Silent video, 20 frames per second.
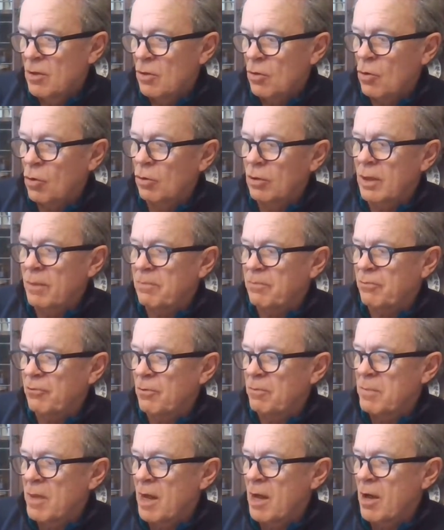called up
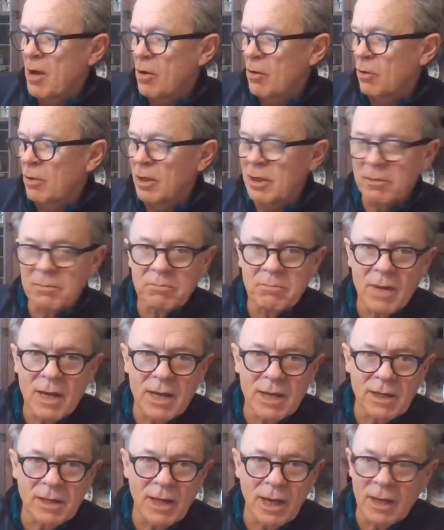from the howling
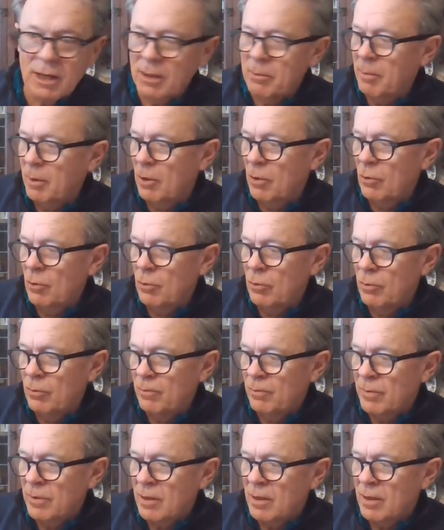mad hullabaloo,